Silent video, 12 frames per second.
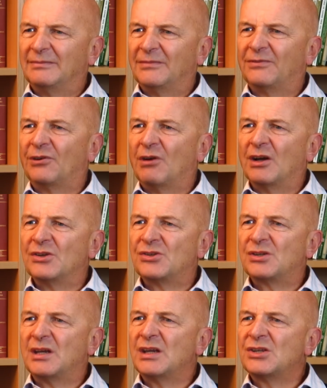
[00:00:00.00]
for
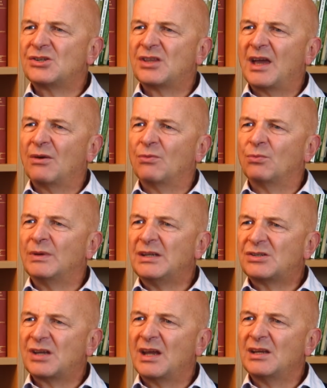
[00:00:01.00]
us is that we
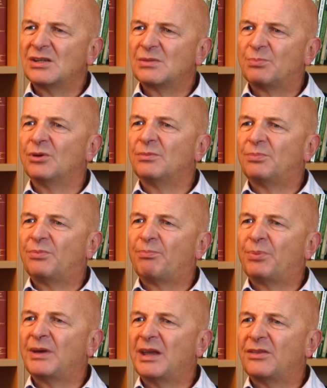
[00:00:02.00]
tend to put
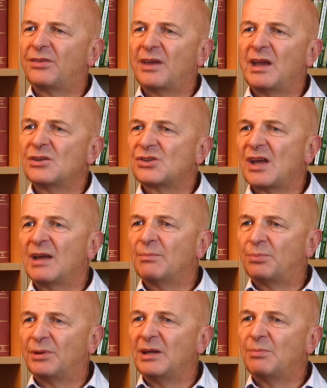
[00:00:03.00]
things and
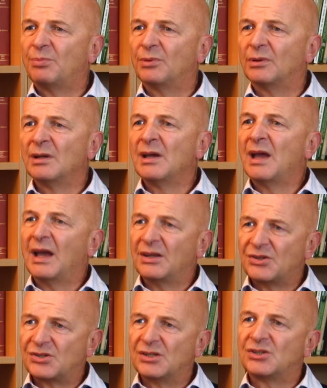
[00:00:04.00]
people and
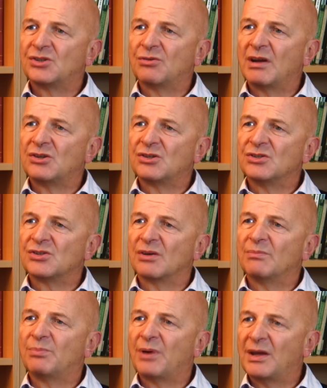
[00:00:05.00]
situations
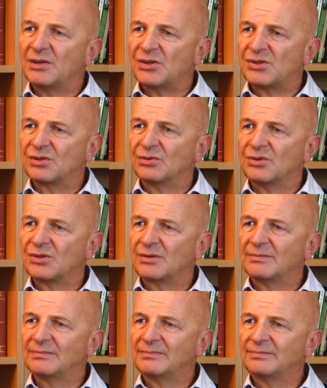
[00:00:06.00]
on pedestals.
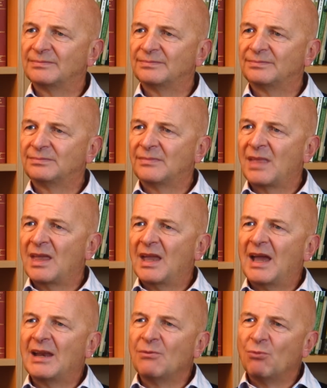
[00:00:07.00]

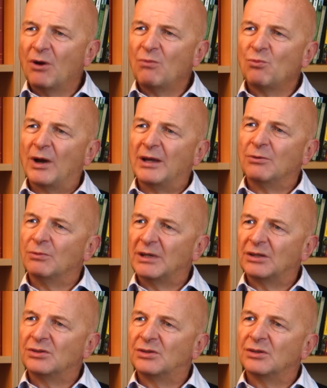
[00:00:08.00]
And in one way, we
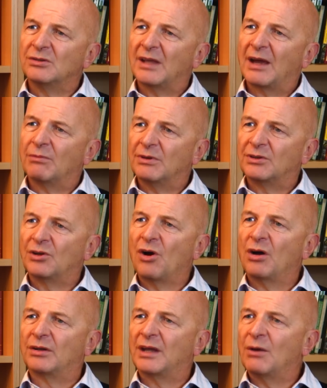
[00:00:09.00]
can do that with
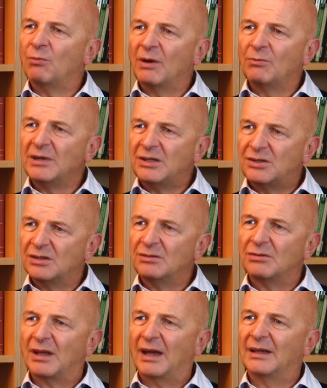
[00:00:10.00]
God. And when we
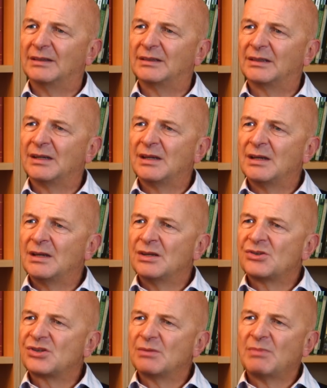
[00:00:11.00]
do that,
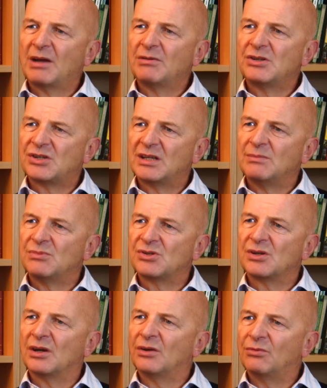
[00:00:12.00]
somehow he seems
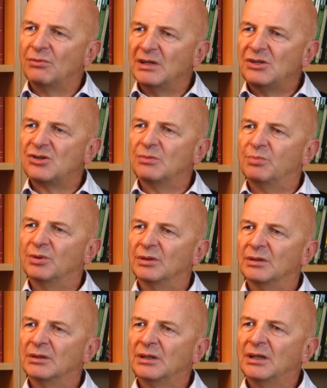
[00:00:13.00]
unreachable
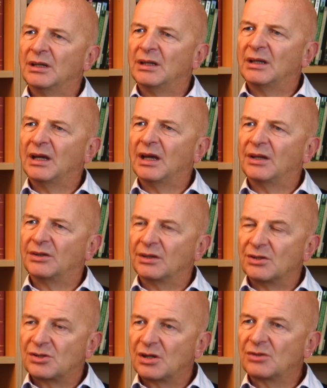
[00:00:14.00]
and
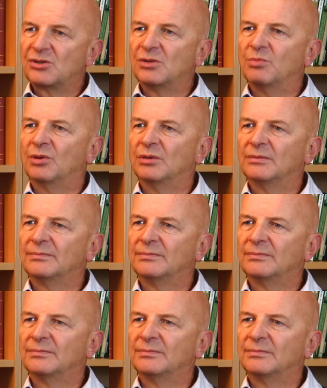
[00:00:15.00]
untouchable.